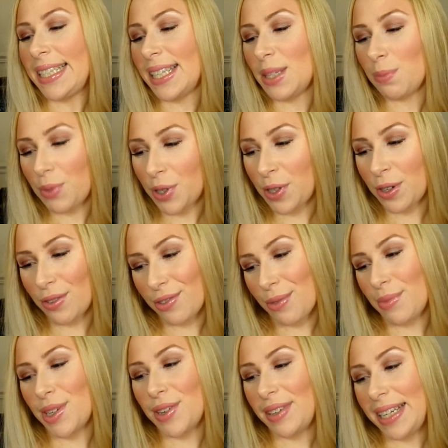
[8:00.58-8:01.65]
this product
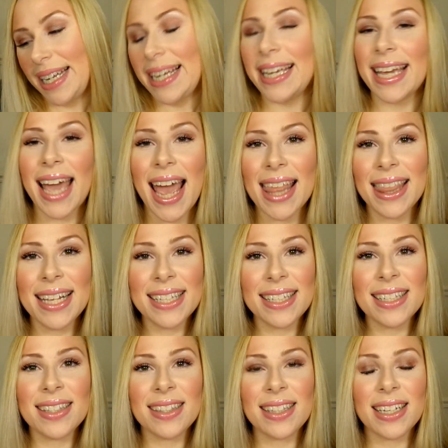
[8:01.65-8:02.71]
from Younique. And this
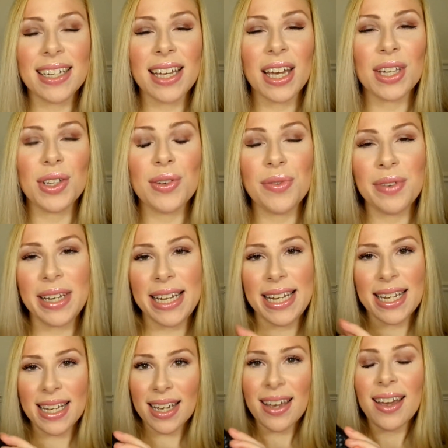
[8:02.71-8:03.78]
is the
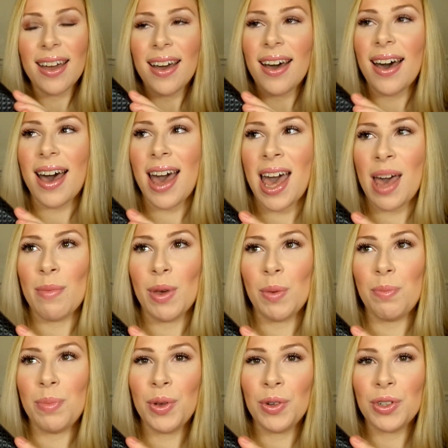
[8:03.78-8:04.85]
Younique
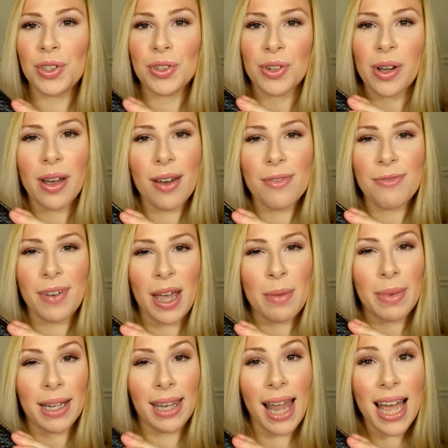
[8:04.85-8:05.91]
Moodstruck
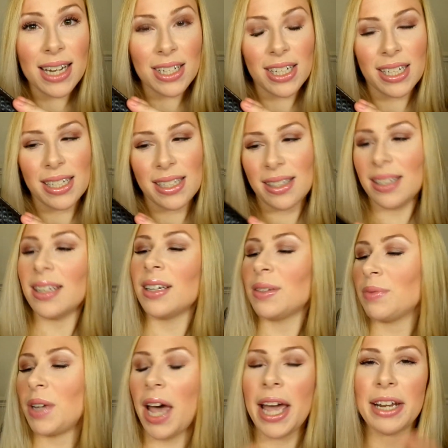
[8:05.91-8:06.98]
Fibre Lashes
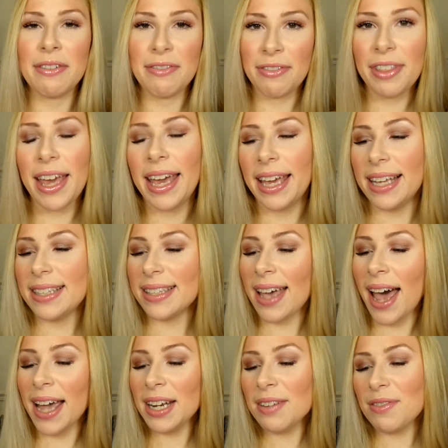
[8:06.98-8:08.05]
kind of thing. It's
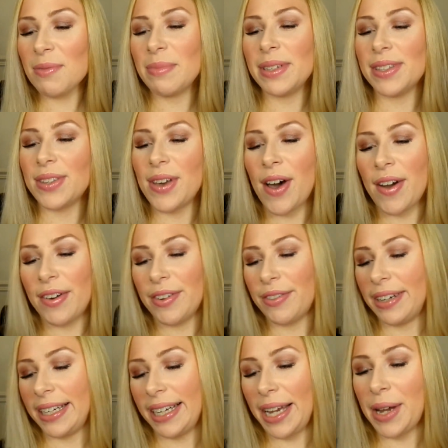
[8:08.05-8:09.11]
kind of a mascara
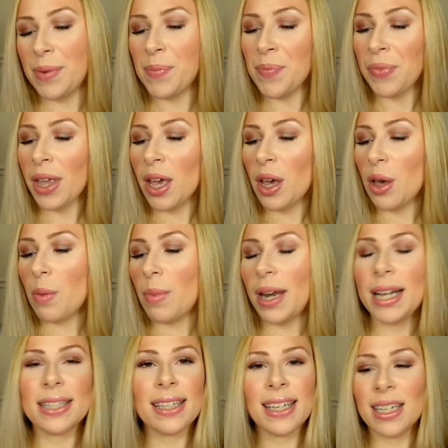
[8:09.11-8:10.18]
really, but
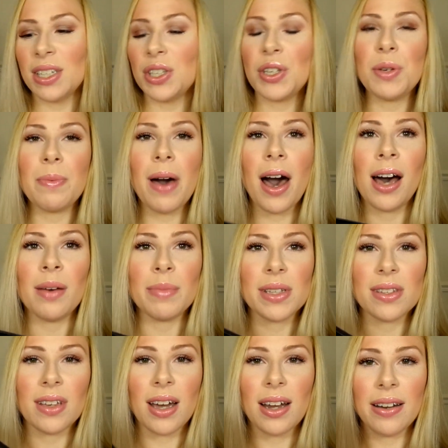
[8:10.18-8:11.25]
it's like a two-part
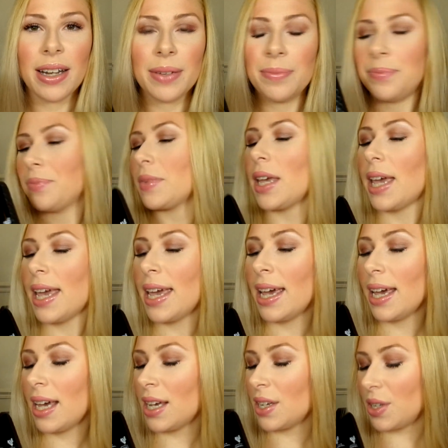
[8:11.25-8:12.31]
mascara.
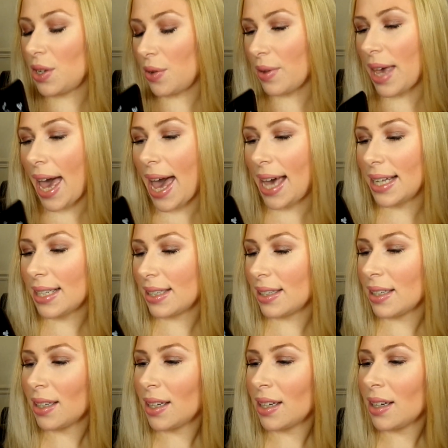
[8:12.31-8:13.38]
Here you get
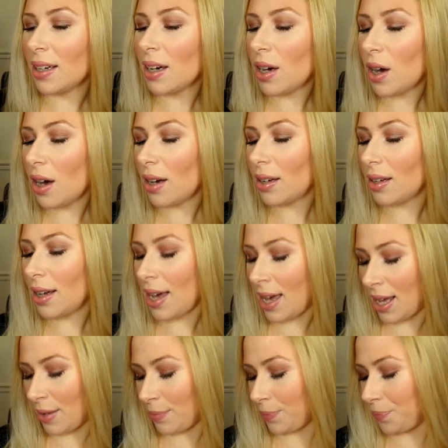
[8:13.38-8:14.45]

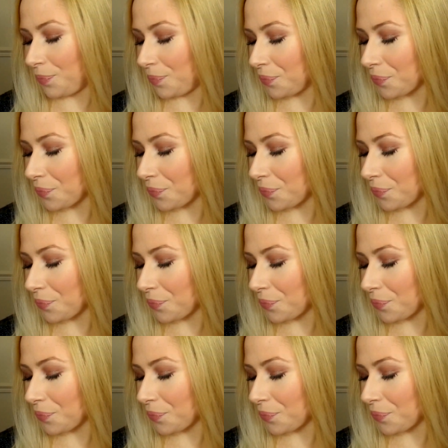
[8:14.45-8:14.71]
a